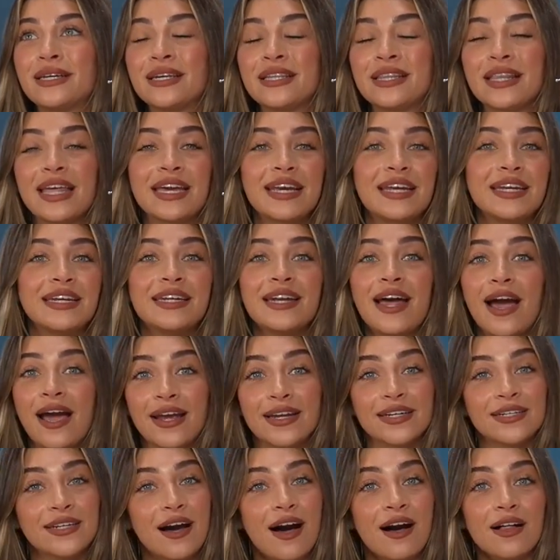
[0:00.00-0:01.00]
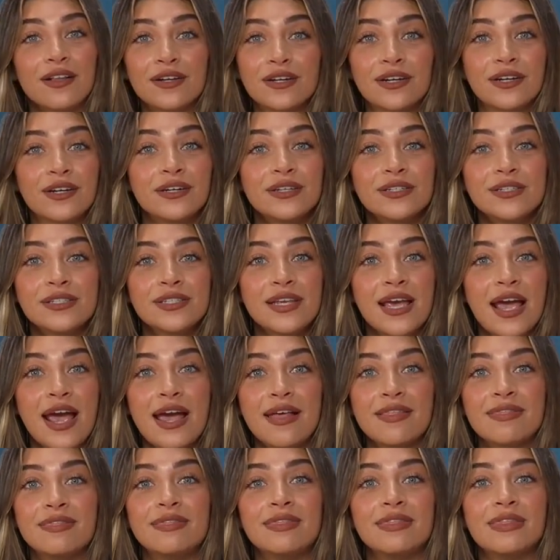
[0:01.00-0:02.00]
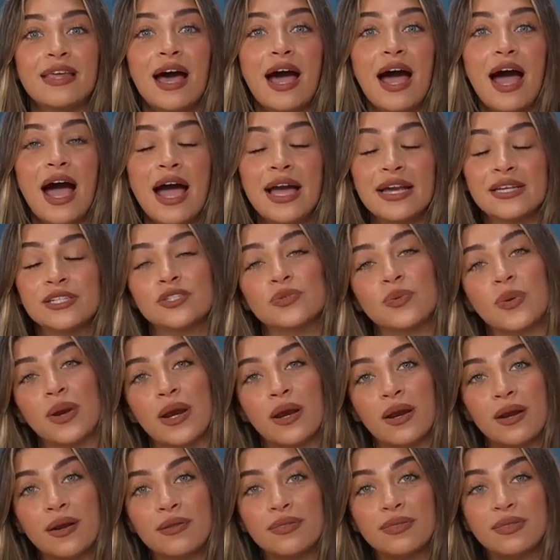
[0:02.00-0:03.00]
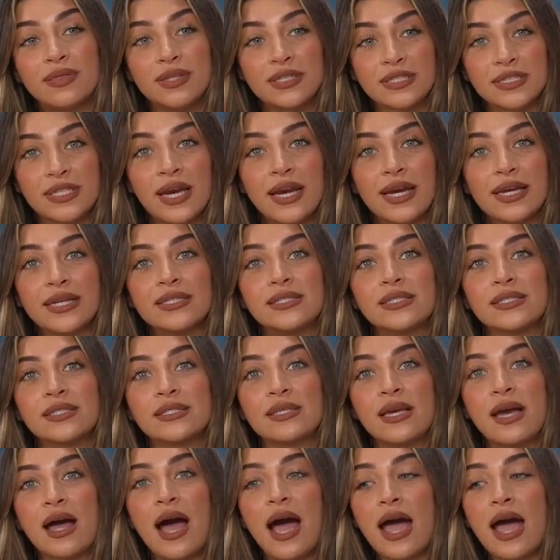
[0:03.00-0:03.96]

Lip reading: like $9, and I swear the tights,